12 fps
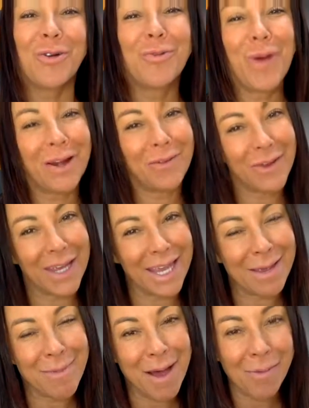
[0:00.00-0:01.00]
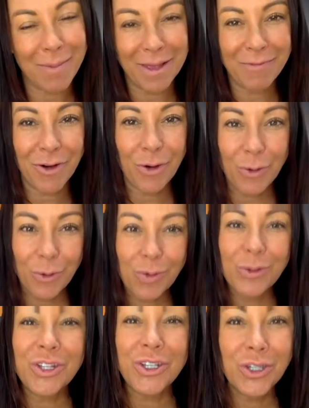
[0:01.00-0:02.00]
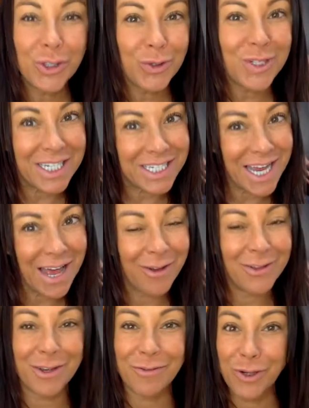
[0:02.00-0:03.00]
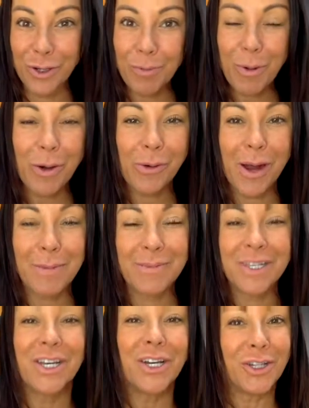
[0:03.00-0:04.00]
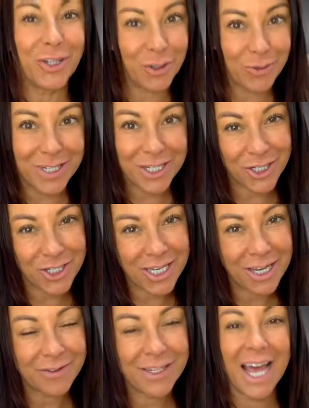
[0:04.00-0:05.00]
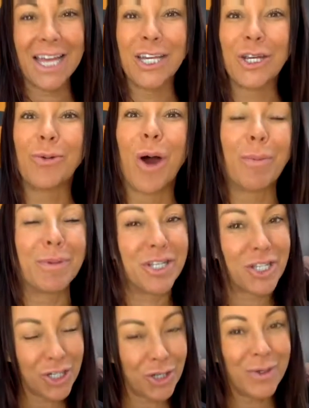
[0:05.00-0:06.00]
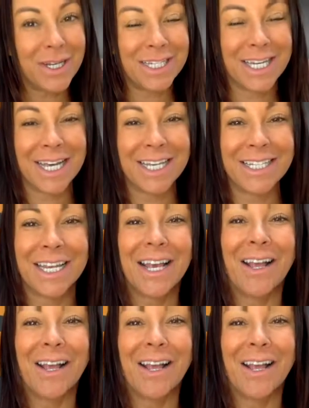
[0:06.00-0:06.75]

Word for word: why don't you email me for all the new details of new programs, new initiatives, and new opportunities